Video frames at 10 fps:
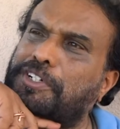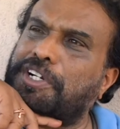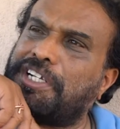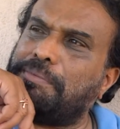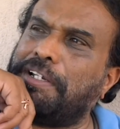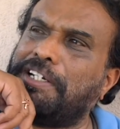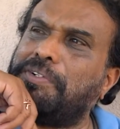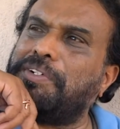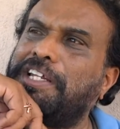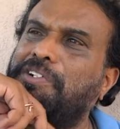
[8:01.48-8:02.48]
document.
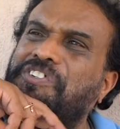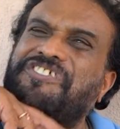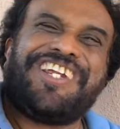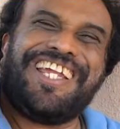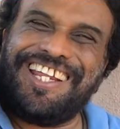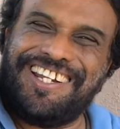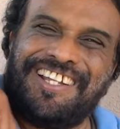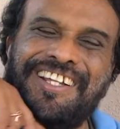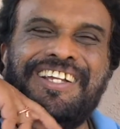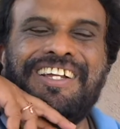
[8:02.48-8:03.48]
You need to read
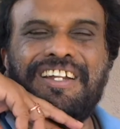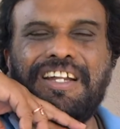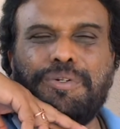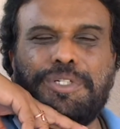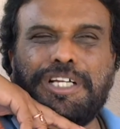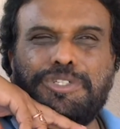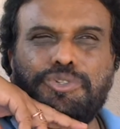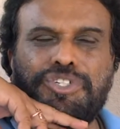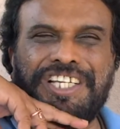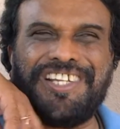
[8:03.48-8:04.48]

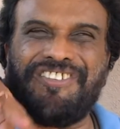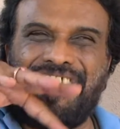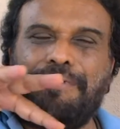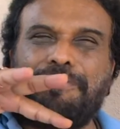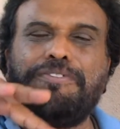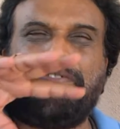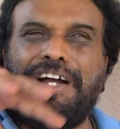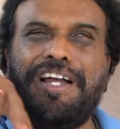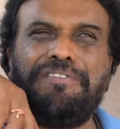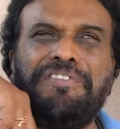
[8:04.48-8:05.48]
Laudato Si, chapter
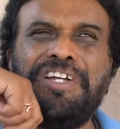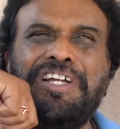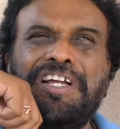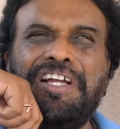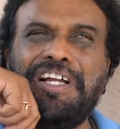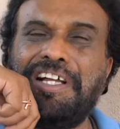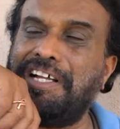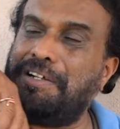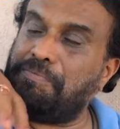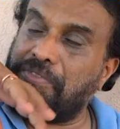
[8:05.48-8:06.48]
5.
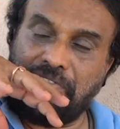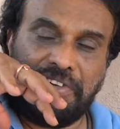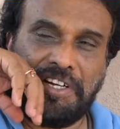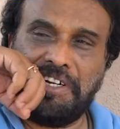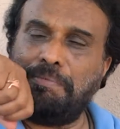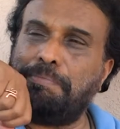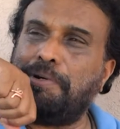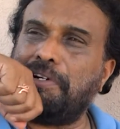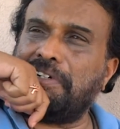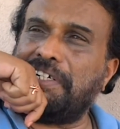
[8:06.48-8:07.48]
Very
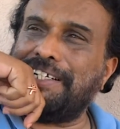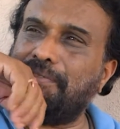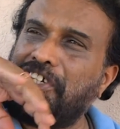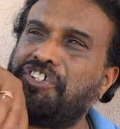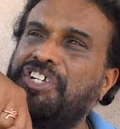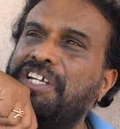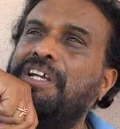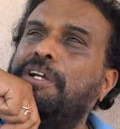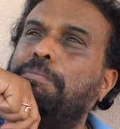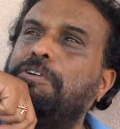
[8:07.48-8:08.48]
important, in which
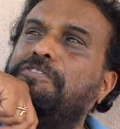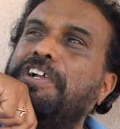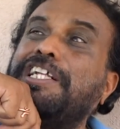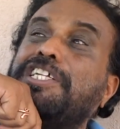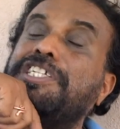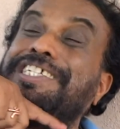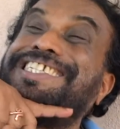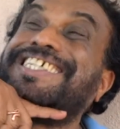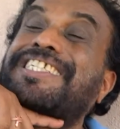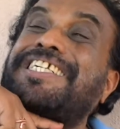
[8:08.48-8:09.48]
Pope Francis is
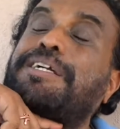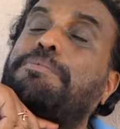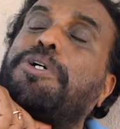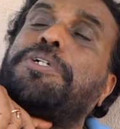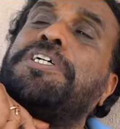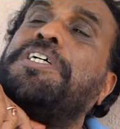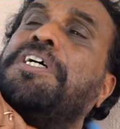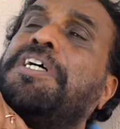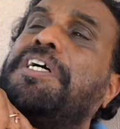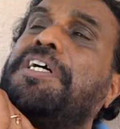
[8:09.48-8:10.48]
discussing about
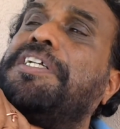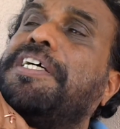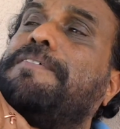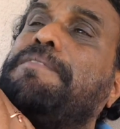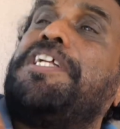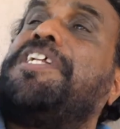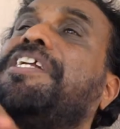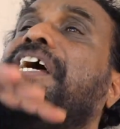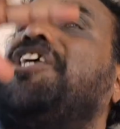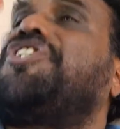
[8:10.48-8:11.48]
the
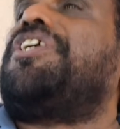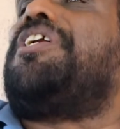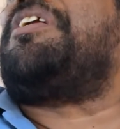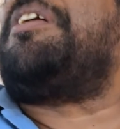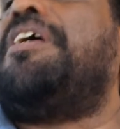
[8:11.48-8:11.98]
international